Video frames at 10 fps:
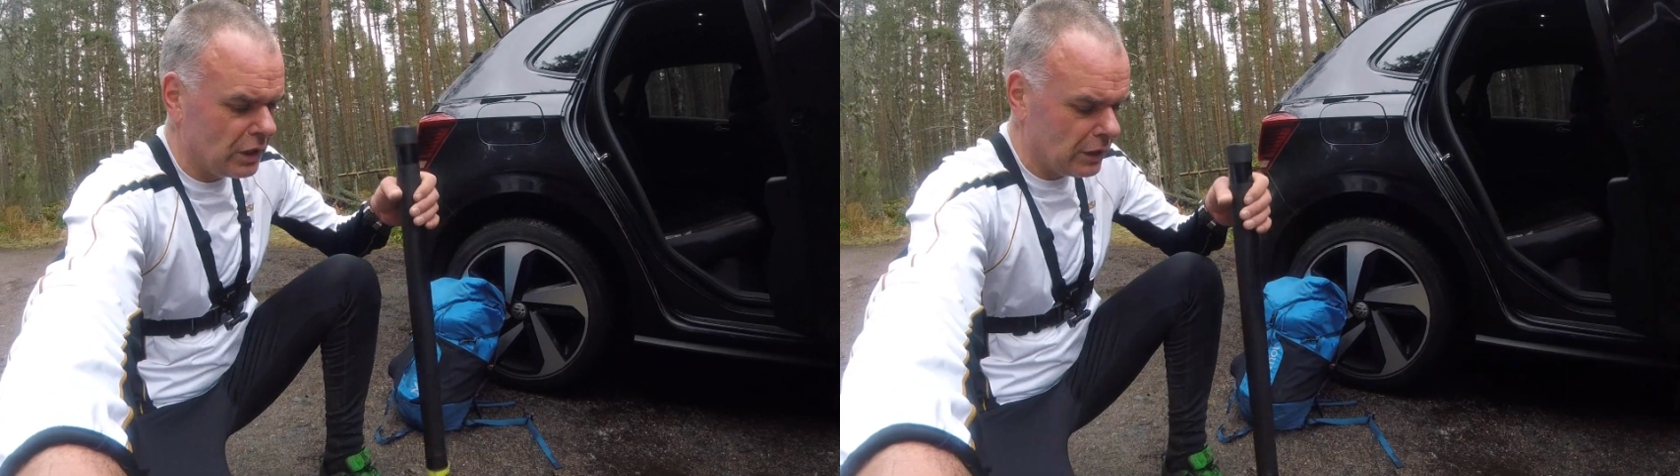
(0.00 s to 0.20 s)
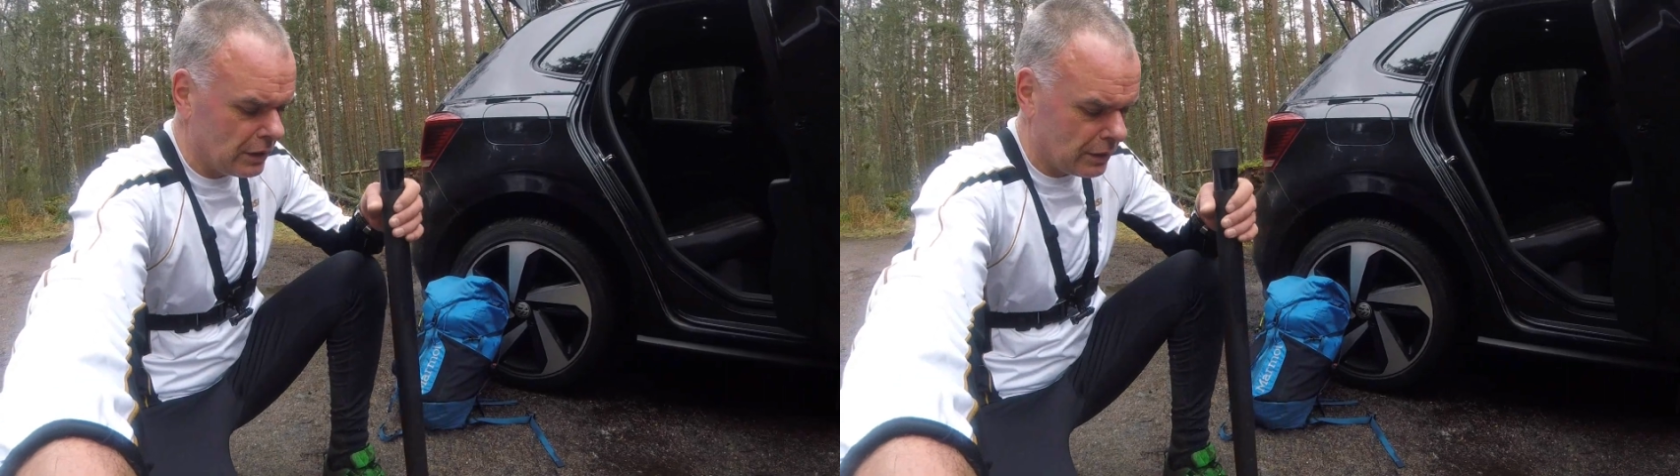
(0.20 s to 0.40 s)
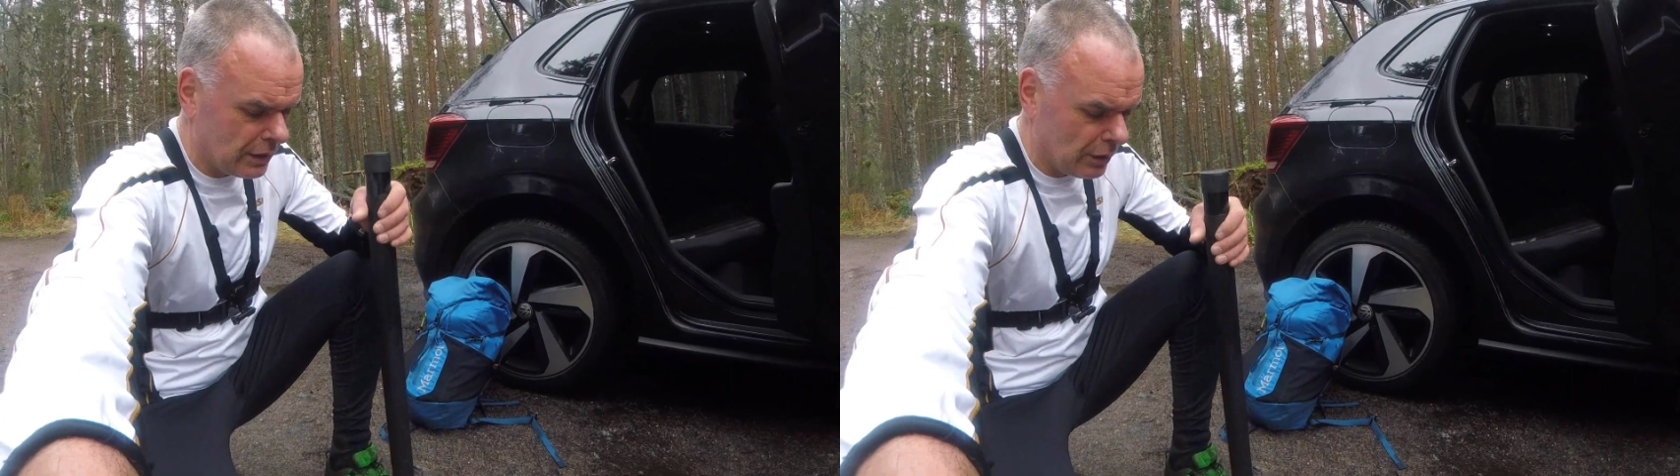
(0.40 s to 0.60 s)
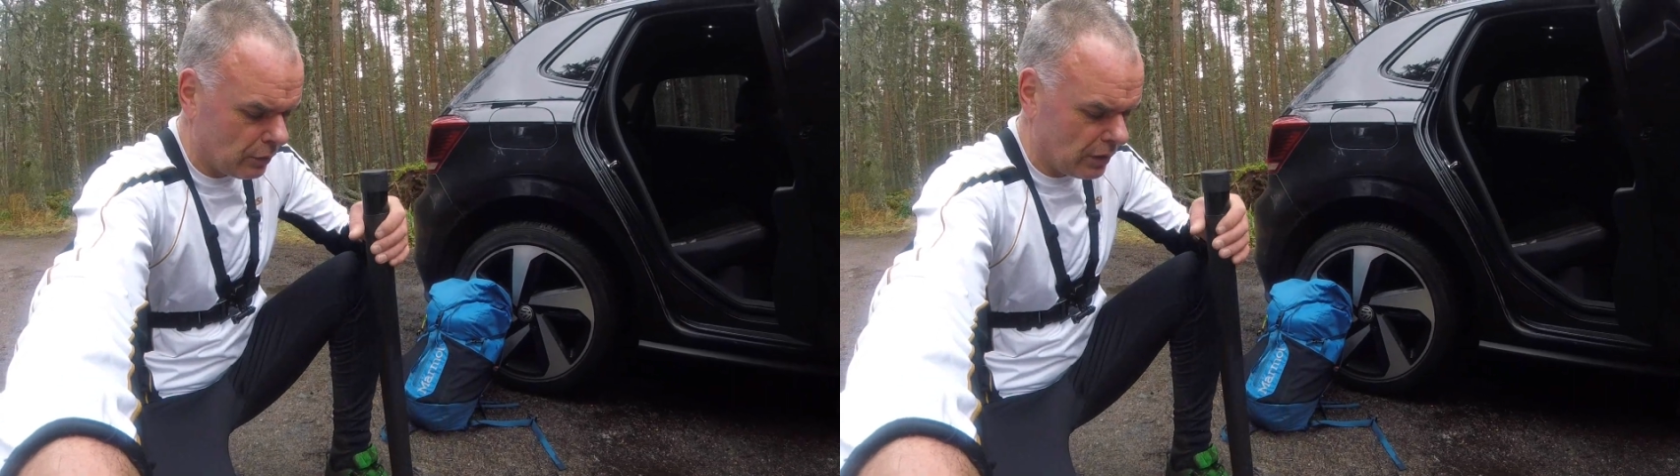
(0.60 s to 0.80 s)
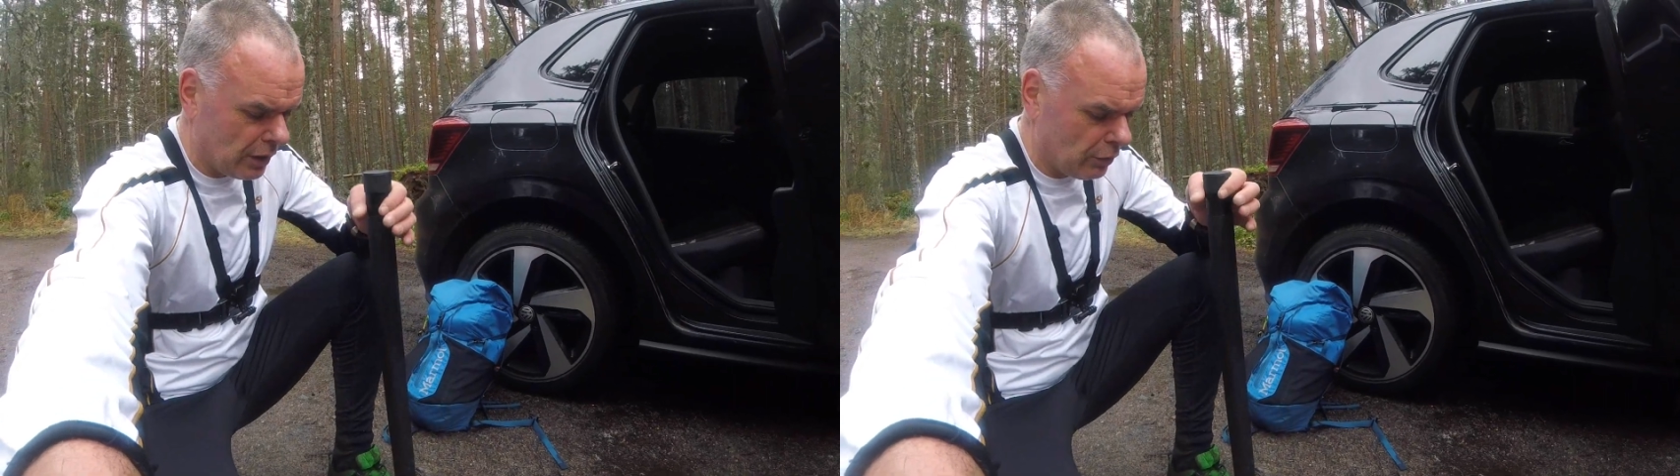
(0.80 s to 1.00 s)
I needed it today on the